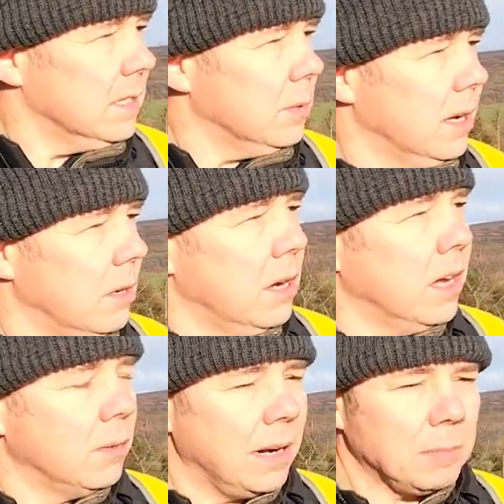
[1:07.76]
so
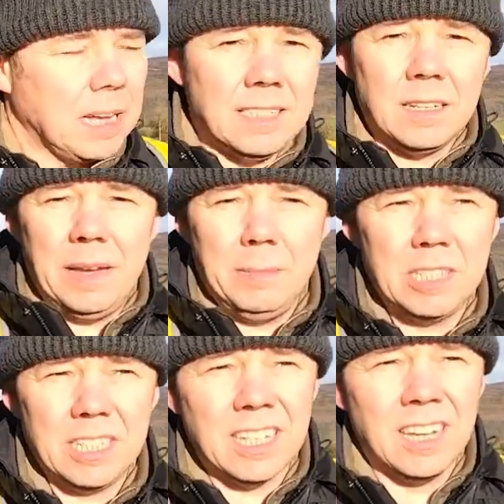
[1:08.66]
we'll update some
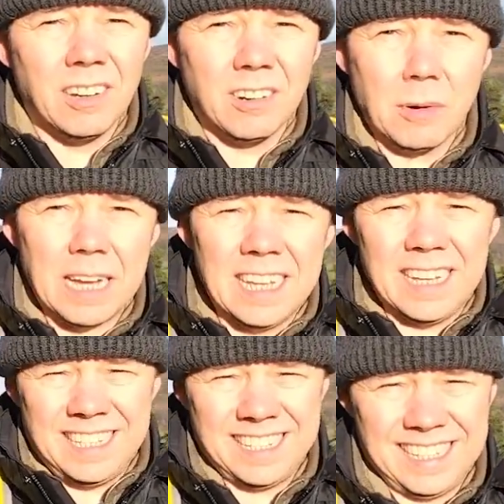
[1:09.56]
images along the way
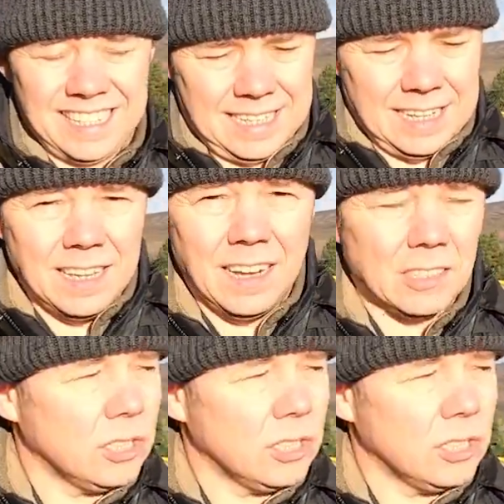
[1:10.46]
I'll